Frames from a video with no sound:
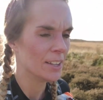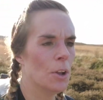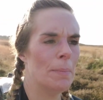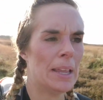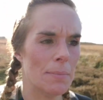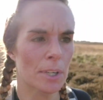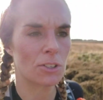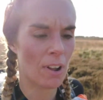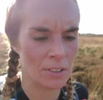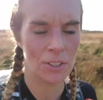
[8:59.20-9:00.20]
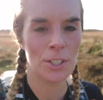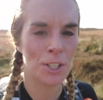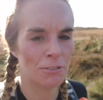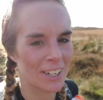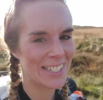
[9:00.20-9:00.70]
Not making much ground on the
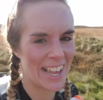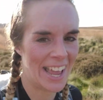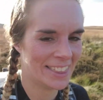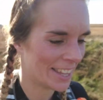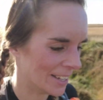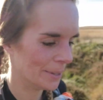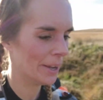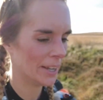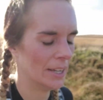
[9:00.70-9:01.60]
2 runners ahead though.